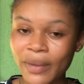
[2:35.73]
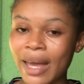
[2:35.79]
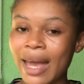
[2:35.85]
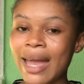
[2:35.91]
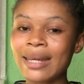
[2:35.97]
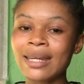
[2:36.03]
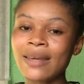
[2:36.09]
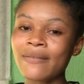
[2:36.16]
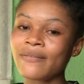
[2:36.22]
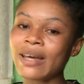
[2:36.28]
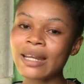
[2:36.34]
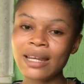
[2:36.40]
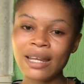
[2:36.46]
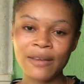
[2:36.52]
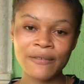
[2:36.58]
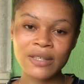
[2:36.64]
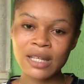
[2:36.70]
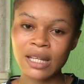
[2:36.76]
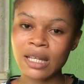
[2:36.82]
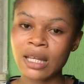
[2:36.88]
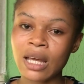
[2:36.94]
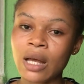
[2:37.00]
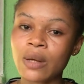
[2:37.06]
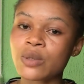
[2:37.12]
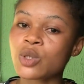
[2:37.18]
I never left Clean
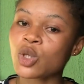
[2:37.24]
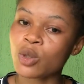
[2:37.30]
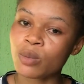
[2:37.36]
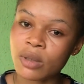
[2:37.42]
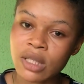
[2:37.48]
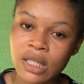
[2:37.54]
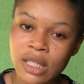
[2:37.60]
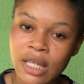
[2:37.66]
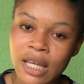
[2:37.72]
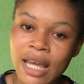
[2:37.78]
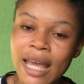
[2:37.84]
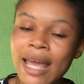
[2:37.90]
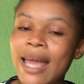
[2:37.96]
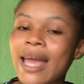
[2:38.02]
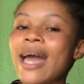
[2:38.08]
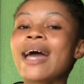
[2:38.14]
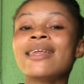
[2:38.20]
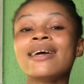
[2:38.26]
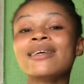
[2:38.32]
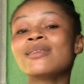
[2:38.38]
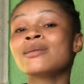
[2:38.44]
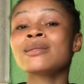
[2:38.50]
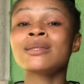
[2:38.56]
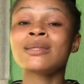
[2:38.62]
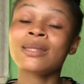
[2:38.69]
Hubs Committee, and I
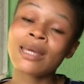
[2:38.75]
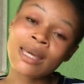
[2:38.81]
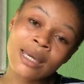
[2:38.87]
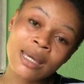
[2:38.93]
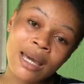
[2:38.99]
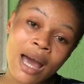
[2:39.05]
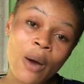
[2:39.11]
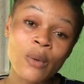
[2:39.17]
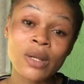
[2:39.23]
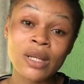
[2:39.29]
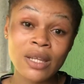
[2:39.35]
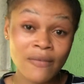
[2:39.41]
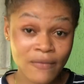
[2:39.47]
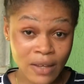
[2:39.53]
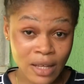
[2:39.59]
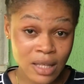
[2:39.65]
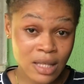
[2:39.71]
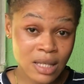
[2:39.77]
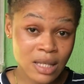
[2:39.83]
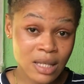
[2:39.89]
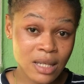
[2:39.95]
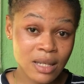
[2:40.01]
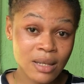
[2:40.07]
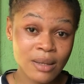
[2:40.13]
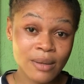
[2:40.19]
don't think I'll leave it
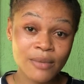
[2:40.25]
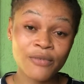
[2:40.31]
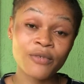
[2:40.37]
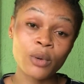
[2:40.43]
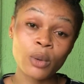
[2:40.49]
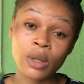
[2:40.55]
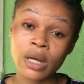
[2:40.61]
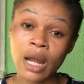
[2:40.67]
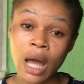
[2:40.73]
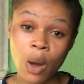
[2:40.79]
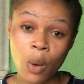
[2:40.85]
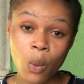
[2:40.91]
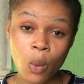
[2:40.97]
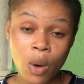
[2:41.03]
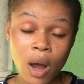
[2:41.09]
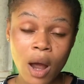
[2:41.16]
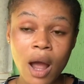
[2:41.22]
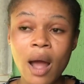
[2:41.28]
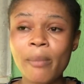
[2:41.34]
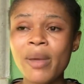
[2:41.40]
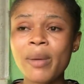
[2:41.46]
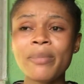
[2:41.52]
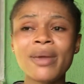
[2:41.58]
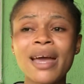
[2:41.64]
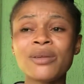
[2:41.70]
for now.
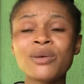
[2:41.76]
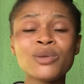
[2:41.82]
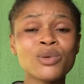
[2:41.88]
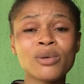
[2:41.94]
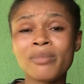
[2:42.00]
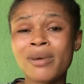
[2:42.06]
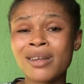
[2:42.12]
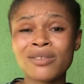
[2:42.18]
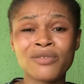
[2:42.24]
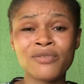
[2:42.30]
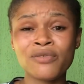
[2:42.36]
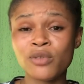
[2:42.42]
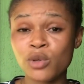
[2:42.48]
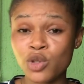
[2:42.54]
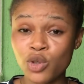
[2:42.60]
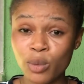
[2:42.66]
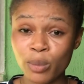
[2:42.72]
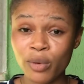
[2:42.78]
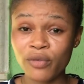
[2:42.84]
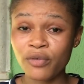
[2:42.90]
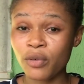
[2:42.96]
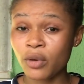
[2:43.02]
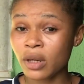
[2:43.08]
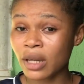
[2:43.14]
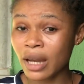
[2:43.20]
Maybe, I don't know about the future, but
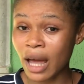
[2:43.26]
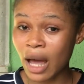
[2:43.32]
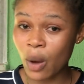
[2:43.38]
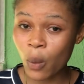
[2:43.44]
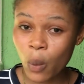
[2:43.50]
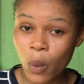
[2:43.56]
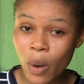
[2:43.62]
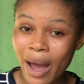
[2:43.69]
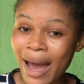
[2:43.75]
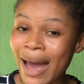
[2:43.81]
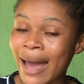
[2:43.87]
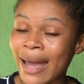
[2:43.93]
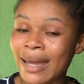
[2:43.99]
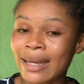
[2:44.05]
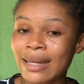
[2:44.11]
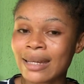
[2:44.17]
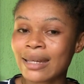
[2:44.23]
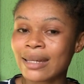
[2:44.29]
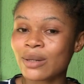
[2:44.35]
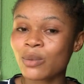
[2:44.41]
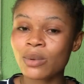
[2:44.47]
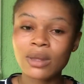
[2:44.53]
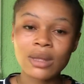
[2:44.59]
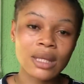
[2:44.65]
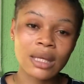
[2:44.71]
for now, I
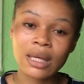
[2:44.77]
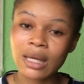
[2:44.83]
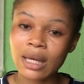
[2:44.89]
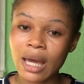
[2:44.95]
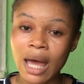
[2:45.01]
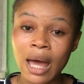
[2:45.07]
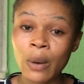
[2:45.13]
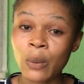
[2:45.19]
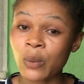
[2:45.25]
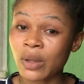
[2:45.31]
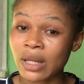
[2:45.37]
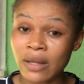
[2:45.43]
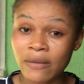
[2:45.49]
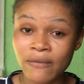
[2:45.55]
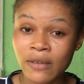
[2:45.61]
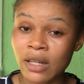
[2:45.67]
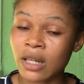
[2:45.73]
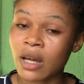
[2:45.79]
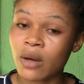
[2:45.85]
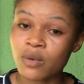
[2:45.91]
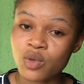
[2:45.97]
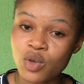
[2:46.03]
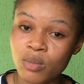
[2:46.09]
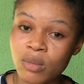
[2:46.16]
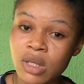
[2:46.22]
don't think I will leave Clean
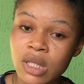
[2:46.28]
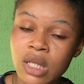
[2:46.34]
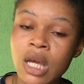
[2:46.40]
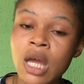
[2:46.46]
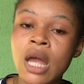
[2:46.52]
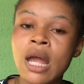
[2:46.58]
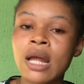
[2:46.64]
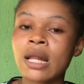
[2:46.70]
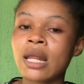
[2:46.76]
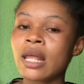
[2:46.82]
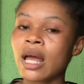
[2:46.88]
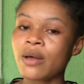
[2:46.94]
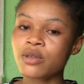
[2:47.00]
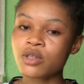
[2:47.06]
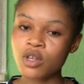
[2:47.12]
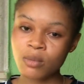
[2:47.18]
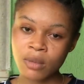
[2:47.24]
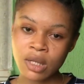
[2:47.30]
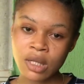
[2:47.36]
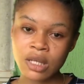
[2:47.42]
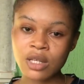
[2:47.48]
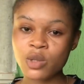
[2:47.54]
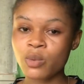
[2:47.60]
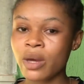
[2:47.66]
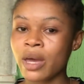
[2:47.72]
Hubs Committee. Clean Hubs Committee
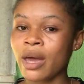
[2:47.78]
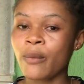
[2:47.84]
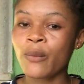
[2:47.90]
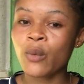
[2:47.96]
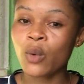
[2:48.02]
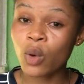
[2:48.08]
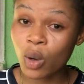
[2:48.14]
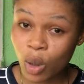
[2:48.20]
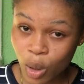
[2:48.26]
is where I work.